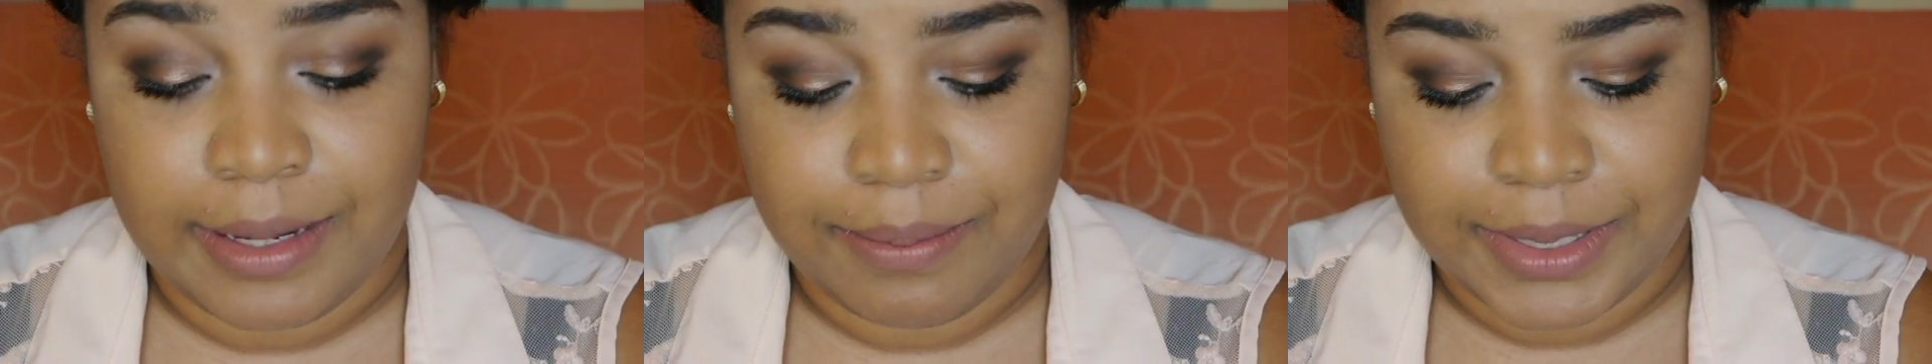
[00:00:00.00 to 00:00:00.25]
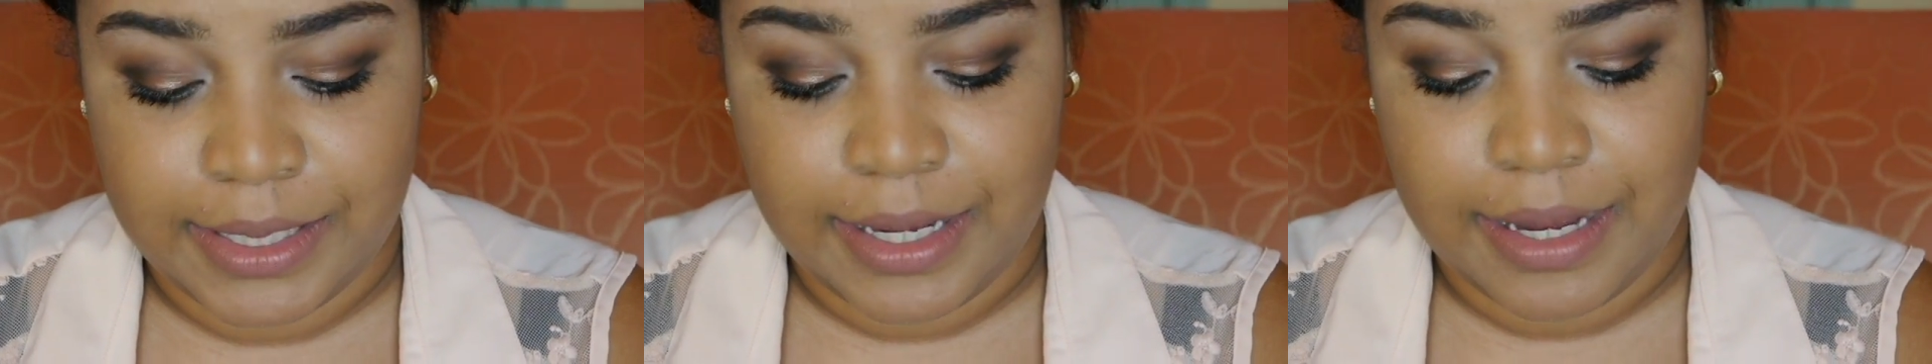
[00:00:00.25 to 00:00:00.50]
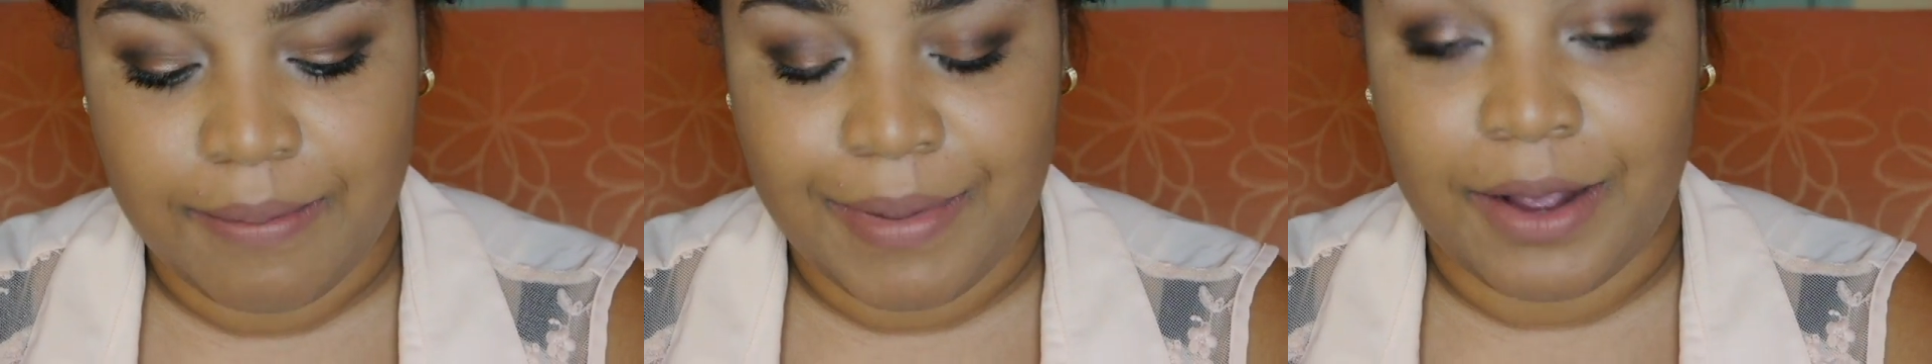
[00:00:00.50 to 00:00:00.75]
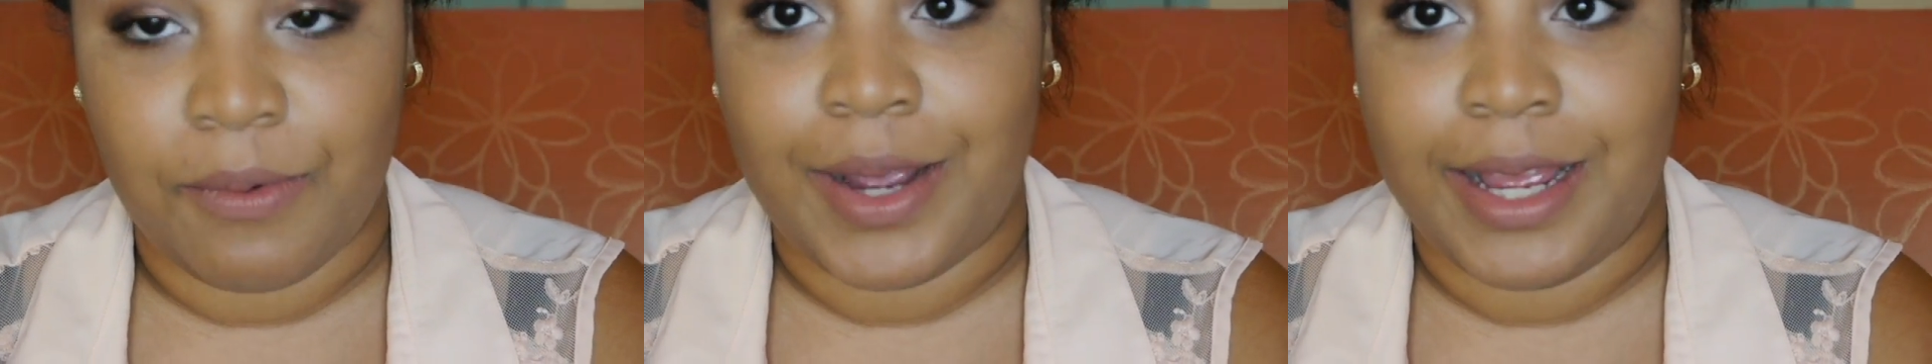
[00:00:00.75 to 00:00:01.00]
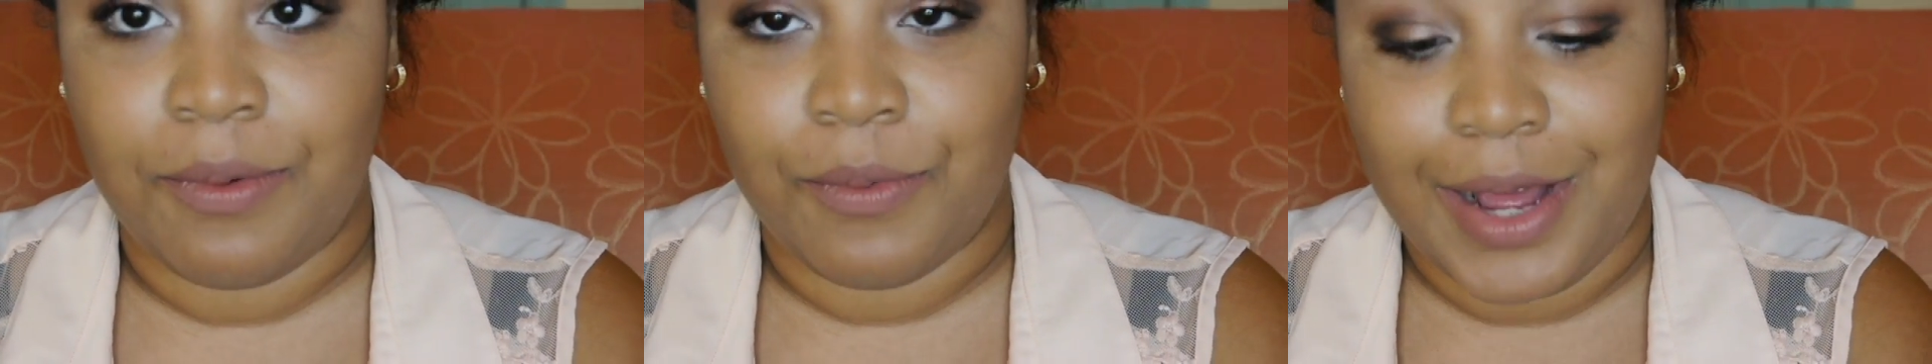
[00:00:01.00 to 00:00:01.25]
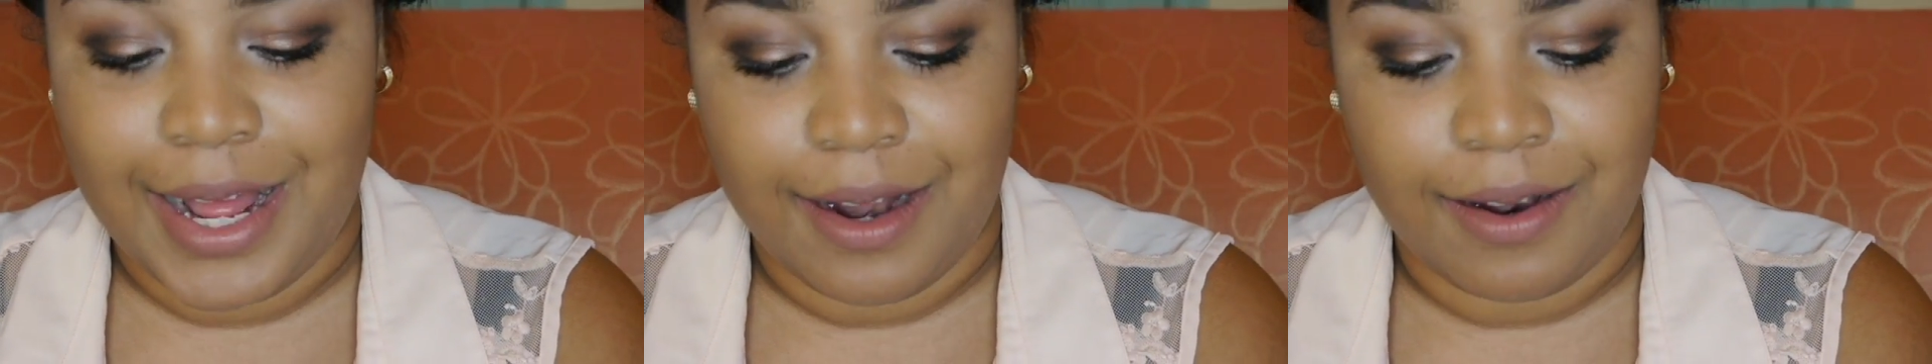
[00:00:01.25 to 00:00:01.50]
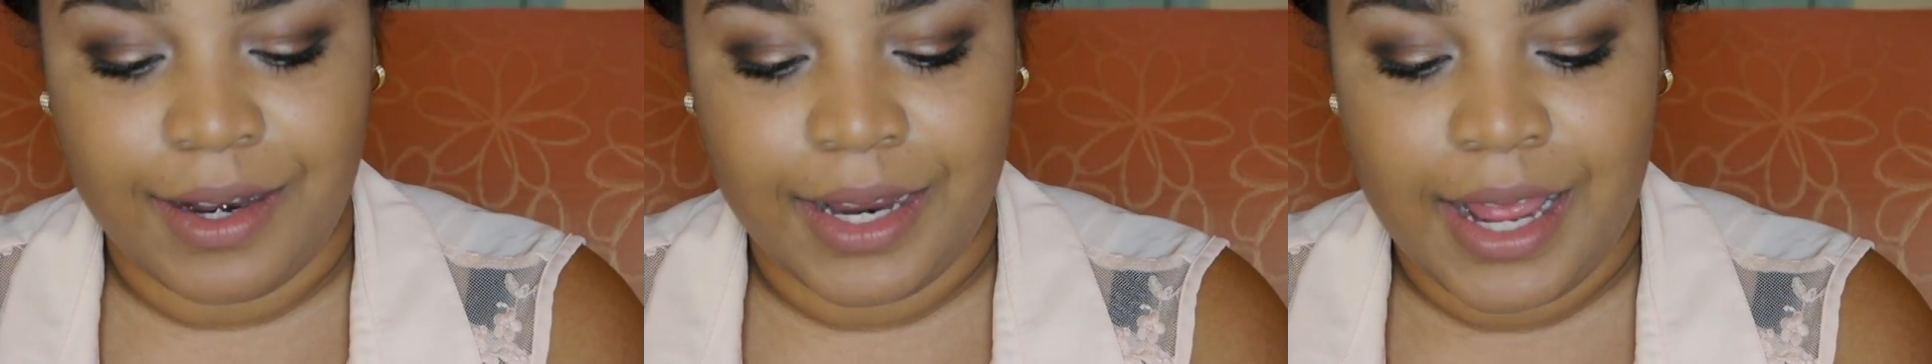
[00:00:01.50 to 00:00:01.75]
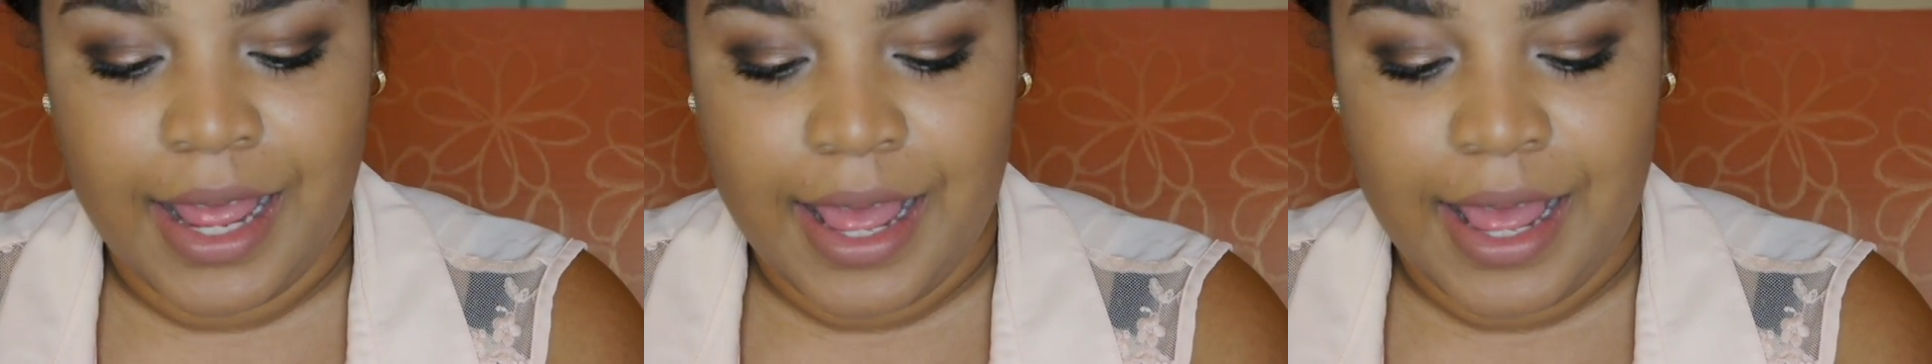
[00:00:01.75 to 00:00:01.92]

lipstick by Wet n Wild.